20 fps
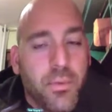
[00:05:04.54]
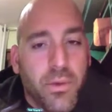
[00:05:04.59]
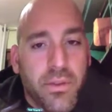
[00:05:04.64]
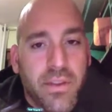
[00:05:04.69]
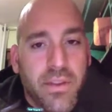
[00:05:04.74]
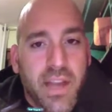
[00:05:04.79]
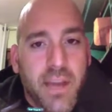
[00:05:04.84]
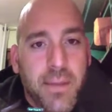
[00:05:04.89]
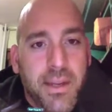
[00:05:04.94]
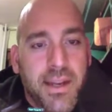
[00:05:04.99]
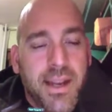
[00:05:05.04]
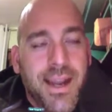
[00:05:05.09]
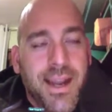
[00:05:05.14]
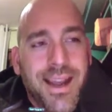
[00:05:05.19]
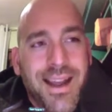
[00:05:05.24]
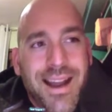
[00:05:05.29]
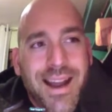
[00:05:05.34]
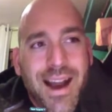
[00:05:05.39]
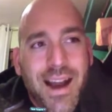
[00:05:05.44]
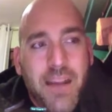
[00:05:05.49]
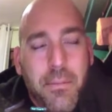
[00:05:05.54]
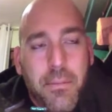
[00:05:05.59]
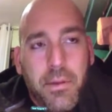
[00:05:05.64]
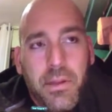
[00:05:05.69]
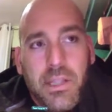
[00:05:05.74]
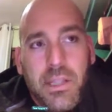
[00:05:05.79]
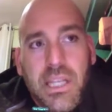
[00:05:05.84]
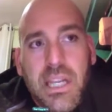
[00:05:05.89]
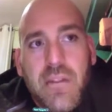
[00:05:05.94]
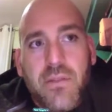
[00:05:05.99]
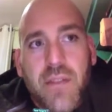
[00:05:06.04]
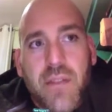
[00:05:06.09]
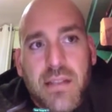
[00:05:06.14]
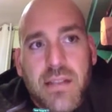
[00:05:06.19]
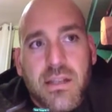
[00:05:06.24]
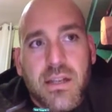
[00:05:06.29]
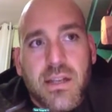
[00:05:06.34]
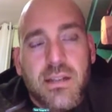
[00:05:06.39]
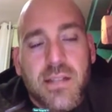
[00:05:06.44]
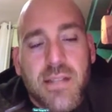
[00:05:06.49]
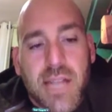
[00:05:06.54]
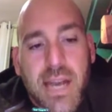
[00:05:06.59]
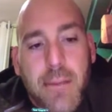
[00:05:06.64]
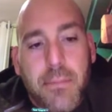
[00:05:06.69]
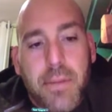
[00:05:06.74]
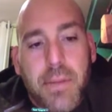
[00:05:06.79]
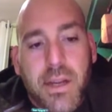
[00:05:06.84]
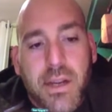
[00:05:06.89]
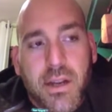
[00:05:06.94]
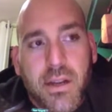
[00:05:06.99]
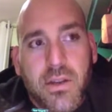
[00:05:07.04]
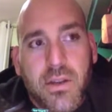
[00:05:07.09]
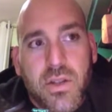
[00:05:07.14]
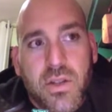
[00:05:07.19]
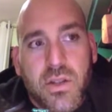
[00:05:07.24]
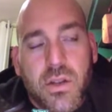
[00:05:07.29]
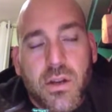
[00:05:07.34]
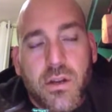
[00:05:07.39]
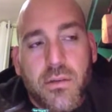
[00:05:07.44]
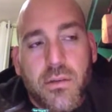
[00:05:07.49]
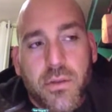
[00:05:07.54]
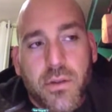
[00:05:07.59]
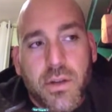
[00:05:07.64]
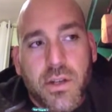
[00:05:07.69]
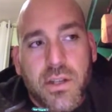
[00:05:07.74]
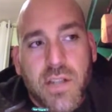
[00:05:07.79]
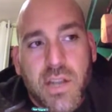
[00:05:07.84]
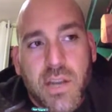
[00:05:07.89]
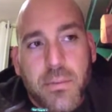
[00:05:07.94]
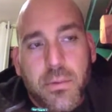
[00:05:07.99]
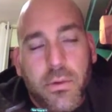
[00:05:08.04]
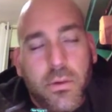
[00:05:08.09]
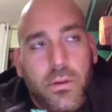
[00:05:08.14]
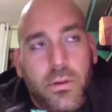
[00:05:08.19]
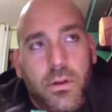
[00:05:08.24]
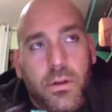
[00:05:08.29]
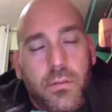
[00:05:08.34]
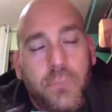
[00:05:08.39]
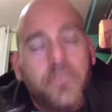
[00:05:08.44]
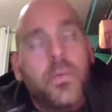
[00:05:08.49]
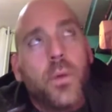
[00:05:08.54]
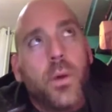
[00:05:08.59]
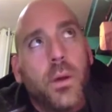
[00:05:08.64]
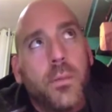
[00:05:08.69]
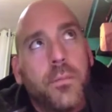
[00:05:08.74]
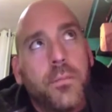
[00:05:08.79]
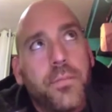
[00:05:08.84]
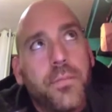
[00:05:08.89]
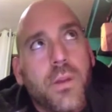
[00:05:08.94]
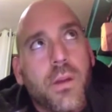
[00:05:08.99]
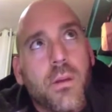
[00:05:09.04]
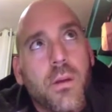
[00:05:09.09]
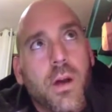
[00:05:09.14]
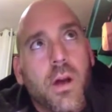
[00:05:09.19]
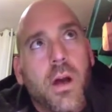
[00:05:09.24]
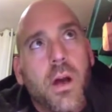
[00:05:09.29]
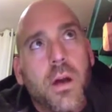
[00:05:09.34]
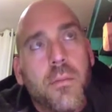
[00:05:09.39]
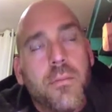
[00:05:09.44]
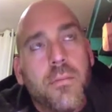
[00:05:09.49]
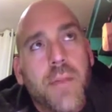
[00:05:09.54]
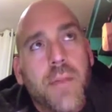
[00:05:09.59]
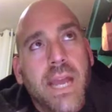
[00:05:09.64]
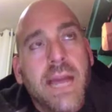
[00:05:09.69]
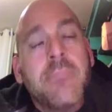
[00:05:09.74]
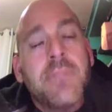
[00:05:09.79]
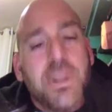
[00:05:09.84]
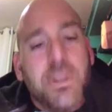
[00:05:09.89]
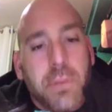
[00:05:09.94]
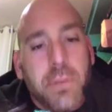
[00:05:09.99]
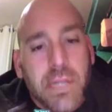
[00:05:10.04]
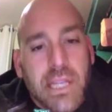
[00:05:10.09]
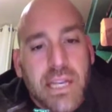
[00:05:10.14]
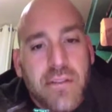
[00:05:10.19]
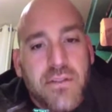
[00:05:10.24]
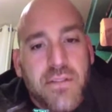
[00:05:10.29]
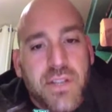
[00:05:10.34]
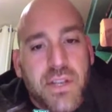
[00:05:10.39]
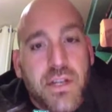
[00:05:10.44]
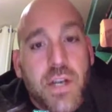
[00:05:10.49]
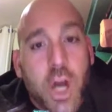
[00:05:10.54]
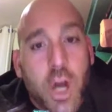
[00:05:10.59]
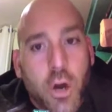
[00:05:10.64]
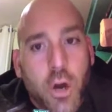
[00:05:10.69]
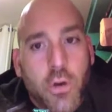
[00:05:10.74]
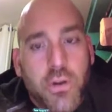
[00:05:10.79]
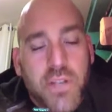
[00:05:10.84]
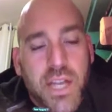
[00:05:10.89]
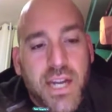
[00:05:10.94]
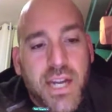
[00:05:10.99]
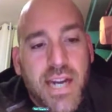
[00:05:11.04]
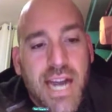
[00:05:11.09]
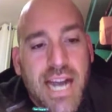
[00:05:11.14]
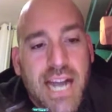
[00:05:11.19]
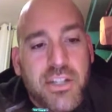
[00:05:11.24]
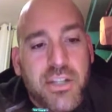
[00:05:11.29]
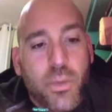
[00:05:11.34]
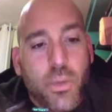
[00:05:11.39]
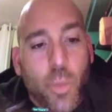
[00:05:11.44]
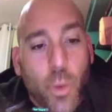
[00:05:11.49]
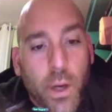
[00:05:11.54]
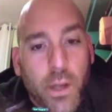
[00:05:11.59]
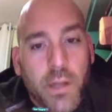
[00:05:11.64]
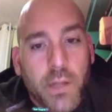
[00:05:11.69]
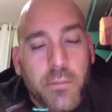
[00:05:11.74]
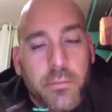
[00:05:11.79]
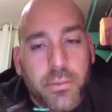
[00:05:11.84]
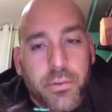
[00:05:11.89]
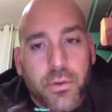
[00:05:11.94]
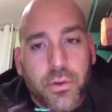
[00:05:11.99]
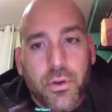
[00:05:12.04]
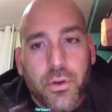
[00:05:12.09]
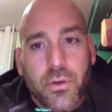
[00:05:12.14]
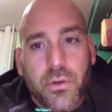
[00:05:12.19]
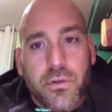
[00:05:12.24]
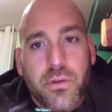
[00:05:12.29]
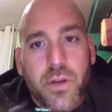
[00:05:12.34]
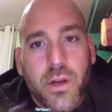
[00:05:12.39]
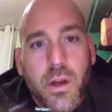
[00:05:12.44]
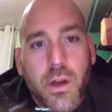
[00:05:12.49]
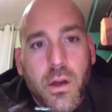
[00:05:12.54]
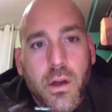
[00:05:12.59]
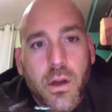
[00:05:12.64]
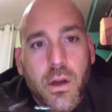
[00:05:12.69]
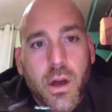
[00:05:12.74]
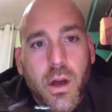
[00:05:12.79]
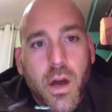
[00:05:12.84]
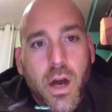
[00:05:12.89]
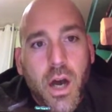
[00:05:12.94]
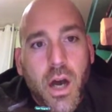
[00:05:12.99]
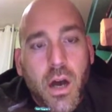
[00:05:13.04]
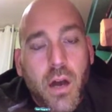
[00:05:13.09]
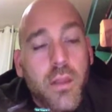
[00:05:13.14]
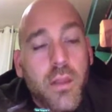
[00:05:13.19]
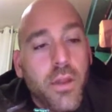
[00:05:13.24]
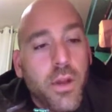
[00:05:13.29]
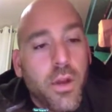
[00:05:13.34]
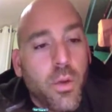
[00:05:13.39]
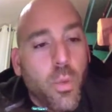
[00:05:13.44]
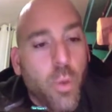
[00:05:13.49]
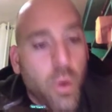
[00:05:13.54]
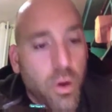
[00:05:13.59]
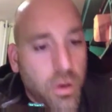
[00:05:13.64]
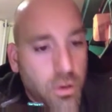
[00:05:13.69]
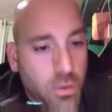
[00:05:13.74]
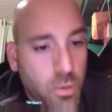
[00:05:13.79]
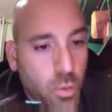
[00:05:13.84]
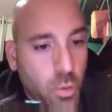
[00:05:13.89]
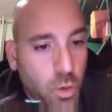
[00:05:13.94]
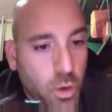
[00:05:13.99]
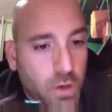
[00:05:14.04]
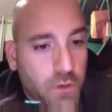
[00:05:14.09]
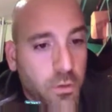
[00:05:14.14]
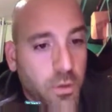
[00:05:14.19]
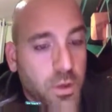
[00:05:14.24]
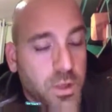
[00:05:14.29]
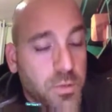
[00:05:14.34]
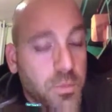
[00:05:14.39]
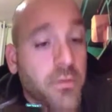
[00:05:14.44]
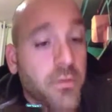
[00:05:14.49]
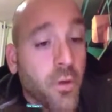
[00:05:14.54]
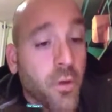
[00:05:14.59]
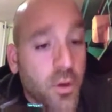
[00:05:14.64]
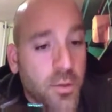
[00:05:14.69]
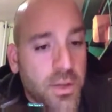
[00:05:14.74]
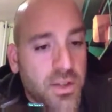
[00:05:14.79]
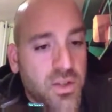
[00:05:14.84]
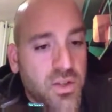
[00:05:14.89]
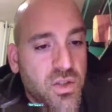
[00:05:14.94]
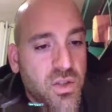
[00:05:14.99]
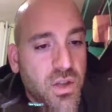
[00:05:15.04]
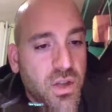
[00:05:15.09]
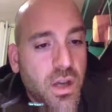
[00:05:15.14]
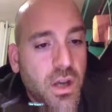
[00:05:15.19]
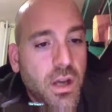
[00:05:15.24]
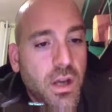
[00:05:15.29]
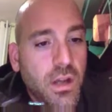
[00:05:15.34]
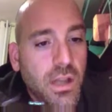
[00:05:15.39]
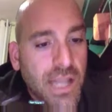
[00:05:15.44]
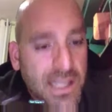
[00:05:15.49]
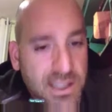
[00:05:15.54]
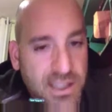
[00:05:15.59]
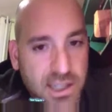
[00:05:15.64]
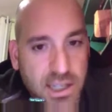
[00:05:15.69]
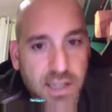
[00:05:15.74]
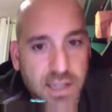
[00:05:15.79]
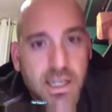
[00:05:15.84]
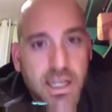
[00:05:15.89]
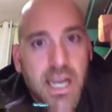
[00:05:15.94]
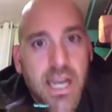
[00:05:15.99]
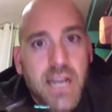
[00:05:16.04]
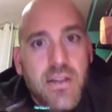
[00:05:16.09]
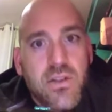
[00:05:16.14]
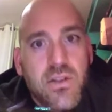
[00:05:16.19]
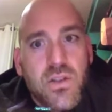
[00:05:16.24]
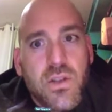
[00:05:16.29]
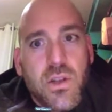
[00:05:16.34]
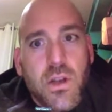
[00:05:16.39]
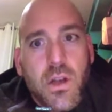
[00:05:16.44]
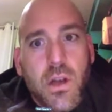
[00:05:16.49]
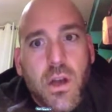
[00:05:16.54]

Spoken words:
with them, I believe that's an attempt because, for example, Amgen believes and knows that it actually will improve their workforce performance, less sick days,